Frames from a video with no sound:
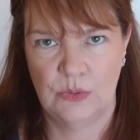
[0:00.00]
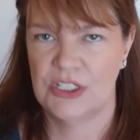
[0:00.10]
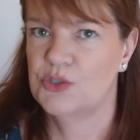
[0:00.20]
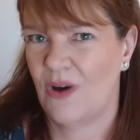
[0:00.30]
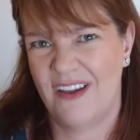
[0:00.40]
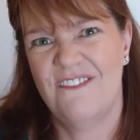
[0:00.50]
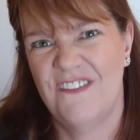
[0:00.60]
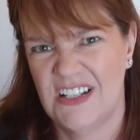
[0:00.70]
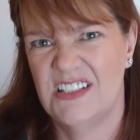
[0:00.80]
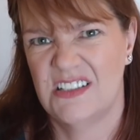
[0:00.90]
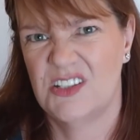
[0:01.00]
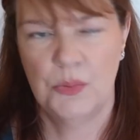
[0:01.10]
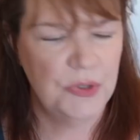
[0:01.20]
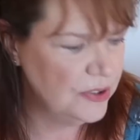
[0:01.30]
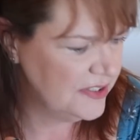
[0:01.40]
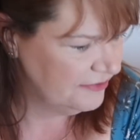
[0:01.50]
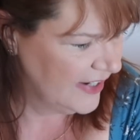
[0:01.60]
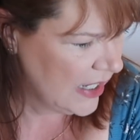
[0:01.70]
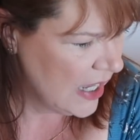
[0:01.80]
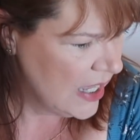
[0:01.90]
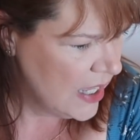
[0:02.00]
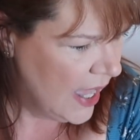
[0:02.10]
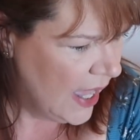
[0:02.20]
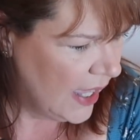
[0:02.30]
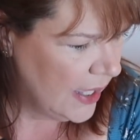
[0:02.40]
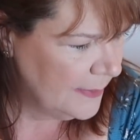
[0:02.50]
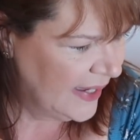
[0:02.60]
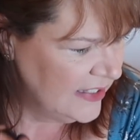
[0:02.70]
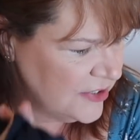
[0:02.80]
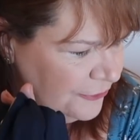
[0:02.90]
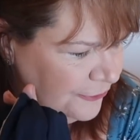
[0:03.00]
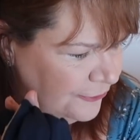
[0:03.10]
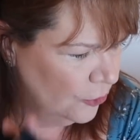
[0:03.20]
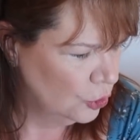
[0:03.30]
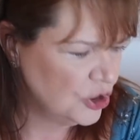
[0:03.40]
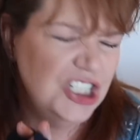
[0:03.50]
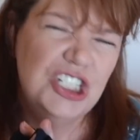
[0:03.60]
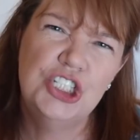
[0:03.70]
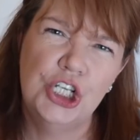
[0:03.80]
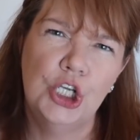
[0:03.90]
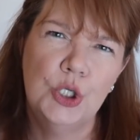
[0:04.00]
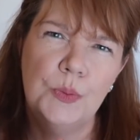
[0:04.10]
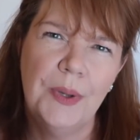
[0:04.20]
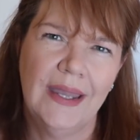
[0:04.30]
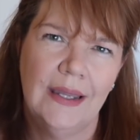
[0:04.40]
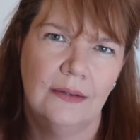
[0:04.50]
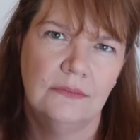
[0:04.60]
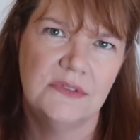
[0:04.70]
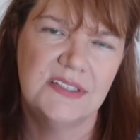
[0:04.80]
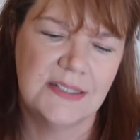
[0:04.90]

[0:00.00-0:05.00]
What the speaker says: which is why it fitted so beautifully. And it's £42.